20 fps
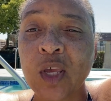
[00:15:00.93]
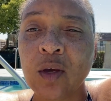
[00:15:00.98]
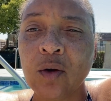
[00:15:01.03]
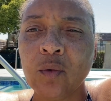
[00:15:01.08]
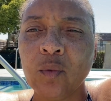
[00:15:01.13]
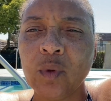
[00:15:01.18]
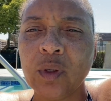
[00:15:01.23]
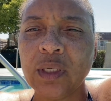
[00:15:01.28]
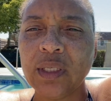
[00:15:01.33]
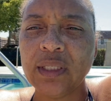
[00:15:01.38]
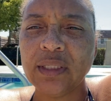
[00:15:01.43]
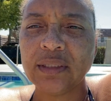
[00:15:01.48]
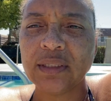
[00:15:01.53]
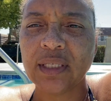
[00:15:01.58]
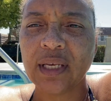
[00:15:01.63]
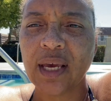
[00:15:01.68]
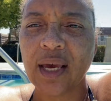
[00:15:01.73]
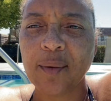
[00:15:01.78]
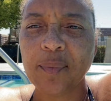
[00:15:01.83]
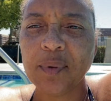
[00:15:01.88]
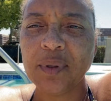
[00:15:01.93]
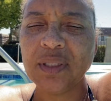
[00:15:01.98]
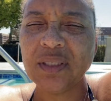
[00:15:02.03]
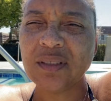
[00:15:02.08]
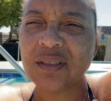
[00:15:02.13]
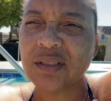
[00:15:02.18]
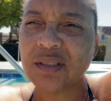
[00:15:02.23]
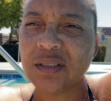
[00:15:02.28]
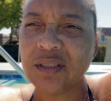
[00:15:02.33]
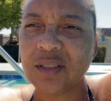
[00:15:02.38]
what needs to happen is
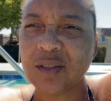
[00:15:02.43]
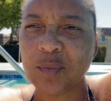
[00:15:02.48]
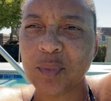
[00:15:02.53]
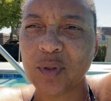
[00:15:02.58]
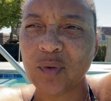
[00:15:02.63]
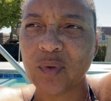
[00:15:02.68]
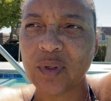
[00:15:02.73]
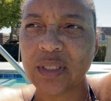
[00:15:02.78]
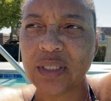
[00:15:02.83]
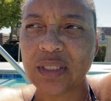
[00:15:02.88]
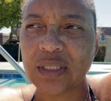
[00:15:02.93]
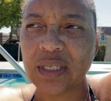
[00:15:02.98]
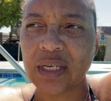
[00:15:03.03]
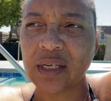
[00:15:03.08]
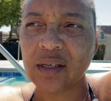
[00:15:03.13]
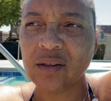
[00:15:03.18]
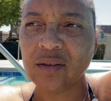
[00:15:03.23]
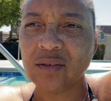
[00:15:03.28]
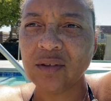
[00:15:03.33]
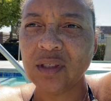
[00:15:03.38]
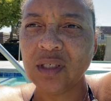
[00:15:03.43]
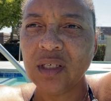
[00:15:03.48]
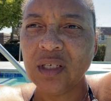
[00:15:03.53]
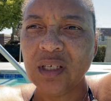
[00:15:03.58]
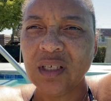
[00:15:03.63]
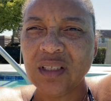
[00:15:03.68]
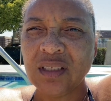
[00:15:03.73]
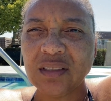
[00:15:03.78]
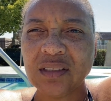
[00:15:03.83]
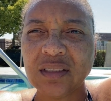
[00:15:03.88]
this needs to be written down,
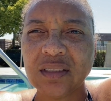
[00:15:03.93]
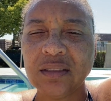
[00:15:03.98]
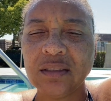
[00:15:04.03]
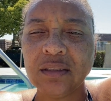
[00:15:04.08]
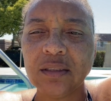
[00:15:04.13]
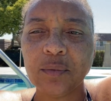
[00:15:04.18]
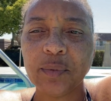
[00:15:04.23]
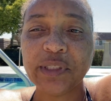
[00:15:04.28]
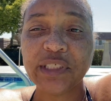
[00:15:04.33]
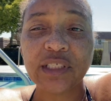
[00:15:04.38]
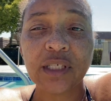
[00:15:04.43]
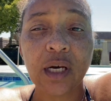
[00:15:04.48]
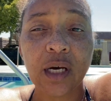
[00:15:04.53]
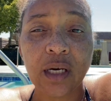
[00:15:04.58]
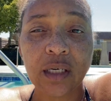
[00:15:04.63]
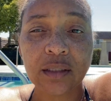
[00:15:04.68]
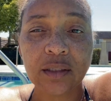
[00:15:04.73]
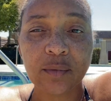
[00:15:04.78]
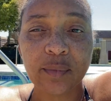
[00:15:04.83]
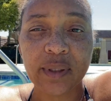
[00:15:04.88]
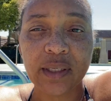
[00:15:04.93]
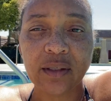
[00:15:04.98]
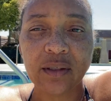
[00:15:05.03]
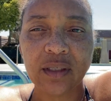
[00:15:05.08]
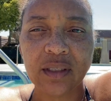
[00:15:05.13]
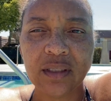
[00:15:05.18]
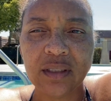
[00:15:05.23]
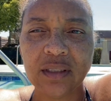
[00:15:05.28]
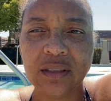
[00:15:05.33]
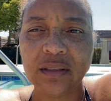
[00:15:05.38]
this needs to be talked about,
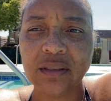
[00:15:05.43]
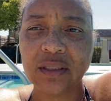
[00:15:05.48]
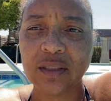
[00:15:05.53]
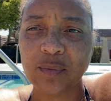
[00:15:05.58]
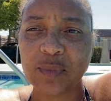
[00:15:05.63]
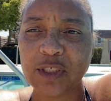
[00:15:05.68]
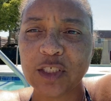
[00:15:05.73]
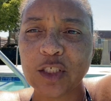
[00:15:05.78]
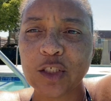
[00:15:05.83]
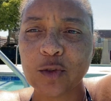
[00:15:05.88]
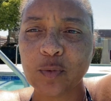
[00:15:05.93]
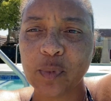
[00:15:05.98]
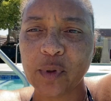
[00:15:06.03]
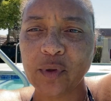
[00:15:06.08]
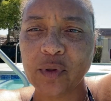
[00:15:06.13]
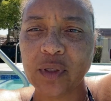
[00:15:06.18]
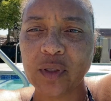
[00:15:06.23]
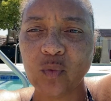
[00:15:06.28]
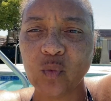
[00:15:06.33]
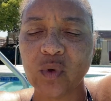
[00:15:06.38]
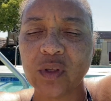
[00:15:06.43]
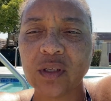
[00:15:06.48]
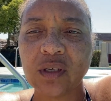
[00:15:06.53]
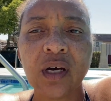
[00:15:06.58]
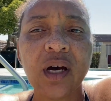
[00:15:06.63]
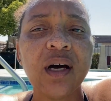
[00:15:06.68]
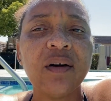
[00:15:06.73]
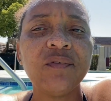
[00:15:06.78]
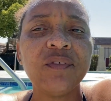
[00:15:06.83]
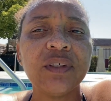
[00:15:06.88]
it needs to be spoken with
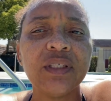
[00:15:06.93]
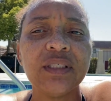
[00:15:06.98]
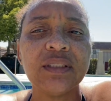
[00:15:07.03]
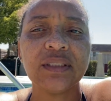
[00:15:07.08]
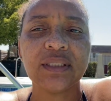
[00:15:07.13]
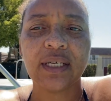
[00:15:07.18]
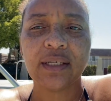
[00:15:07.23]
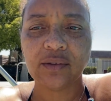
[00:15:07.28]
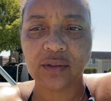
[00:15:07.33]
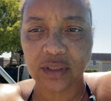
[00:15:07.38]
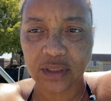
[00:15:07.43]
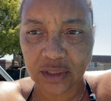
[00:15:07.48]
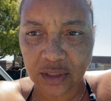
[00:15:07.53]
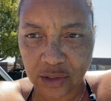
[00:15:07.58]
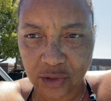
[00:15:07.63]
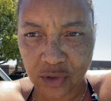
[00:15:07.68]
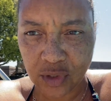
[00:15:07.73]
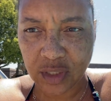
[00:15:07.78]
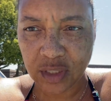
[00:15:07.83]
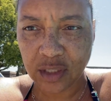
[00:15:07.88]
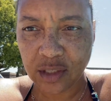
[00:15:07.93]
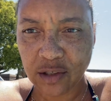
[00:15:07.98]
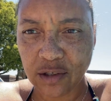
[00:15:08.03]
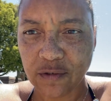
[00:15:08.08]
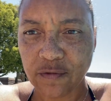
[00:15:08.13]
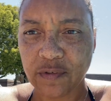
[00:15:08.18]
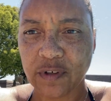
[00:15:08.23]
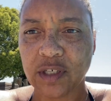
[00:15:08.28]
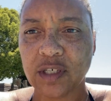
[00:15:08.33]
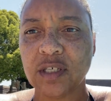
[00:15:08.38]
confidence out into the
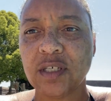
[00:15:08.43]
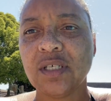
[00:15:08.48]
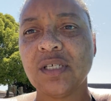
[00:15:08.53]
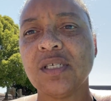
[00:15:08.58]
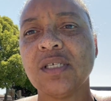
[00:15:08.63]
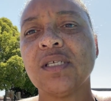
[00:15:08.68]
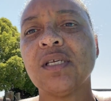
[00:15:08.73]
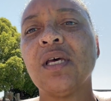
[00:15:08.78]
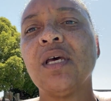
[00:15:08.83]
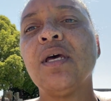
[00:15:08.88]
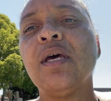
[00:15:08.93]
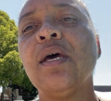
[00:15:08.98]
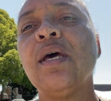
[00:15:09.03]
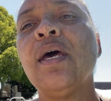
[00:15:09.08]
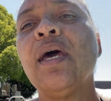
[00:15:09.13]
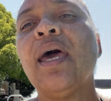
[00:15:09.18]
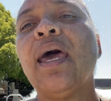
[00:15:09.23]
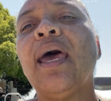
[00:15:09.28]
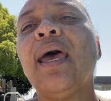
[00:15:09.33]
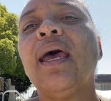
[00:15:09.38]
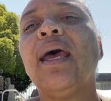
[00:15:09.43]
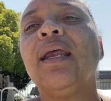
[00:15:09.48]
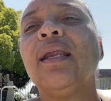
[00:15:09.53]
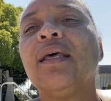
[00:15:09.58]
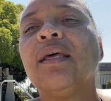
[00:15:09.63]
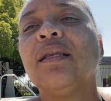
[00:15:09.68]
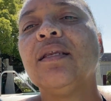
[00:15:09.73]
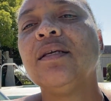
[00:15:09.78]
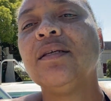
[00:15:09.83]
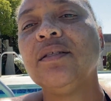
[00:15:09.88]
universe, and
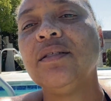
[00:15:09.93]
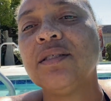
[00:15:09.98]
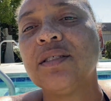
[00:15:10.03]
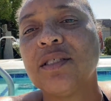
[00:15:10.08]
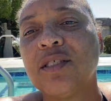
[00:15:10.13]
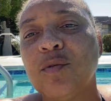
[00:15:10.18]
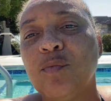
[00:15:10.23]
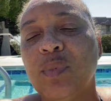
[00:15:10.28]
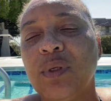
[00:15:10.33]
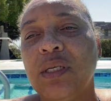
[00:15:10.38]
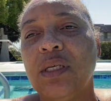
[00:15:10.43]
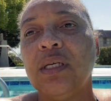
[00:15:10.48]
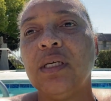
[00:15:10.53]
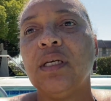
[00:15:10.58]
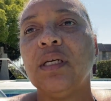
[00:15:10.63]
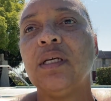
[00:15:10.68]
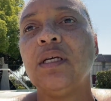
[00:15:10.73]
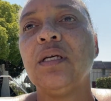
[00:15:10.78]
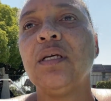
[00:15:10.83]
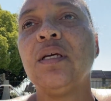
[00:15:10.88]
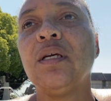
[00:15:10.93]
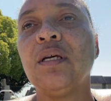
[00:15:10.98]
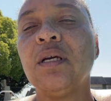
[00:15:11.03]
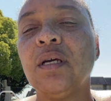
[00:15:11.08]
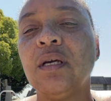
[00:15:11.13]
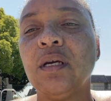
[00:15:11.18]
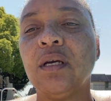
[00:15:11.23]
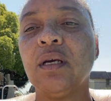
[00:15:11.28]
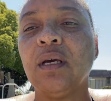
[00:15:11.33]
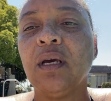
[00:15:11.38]
it needs to be
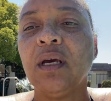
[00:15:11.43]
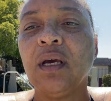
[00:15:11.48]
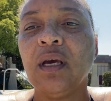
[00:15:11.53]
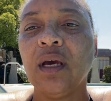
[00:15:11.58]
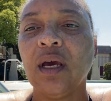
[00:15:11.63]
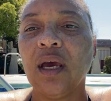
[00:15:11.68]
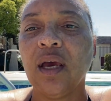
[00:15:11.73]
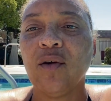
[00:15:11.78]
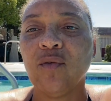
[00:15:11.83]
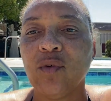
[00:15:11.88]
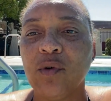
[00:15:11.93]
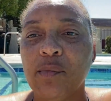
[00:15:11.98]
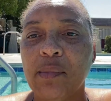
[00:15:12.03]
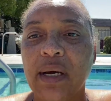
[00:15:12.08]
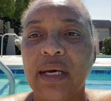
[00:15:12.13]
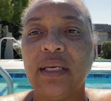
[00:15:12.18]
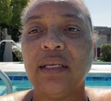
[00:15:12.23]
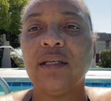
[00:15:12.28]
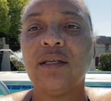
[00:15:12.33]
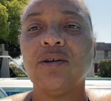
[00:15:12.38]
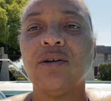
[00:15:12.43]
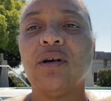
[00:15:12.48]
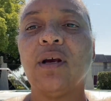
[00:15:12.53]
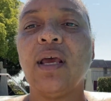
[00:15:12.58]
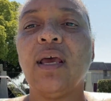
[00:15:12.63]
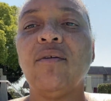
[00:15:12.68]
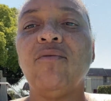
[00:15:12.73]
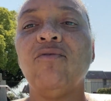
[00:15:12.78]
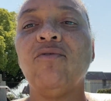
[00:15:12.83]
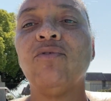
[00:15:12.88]
a reminder
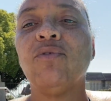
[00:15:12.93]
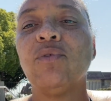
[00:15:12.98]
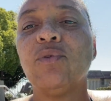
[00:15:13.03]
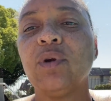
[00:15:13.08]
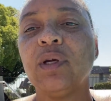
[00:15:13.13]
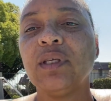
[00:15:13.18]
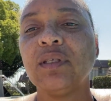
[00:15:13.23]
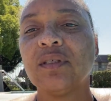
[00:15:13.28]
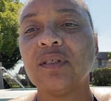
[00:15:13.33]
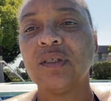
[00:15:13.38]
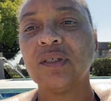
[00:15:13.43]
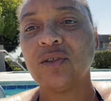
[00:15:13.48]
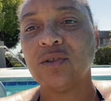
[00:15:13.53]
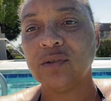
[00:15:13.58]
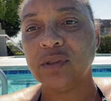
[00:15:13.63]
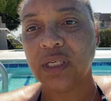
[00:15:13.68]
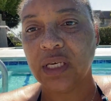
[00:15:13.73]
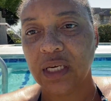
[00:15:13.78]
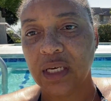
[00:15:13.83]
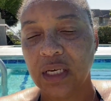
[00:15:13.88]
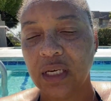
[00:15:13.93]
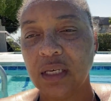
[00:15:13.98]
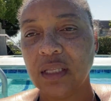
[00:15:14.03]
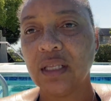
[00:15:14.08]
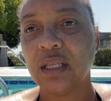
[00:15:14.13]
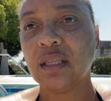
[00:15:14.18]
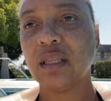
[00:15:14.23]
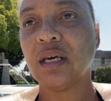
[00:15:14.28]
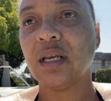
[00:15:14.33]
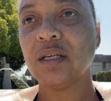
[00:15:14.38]
every single day
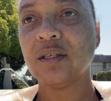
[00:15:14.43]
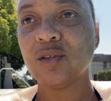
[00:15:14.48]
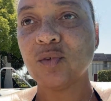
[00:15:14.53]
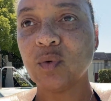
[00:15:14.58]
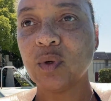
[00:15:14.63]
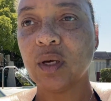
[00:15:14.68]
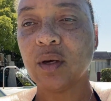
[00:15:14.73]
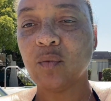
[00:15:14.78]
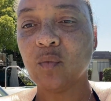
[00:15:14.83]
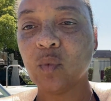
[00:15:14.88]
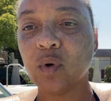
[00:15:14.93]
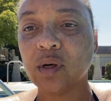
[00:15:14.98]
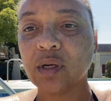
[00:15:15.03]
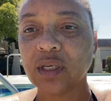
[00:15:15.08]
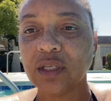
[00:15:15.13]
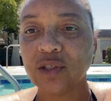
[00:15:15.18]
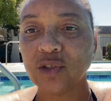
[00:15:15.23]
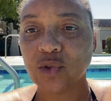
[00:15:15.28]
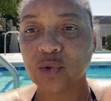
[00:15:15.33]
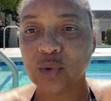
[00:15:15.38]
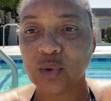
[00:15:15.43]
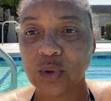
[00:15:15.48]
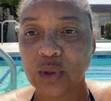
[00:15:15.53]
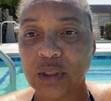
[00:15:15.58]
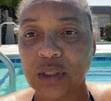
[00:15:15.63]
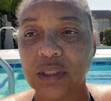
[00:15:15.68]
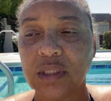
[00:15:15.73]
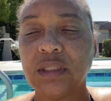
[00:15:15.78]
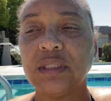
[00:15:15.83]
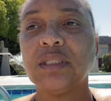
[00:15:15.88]
that that is what I'm working
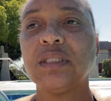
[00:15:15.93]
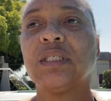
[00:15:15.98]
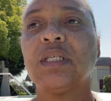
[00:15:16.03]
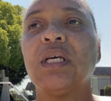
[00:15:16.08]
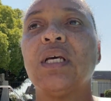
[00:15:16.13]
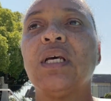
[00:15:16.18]
towards,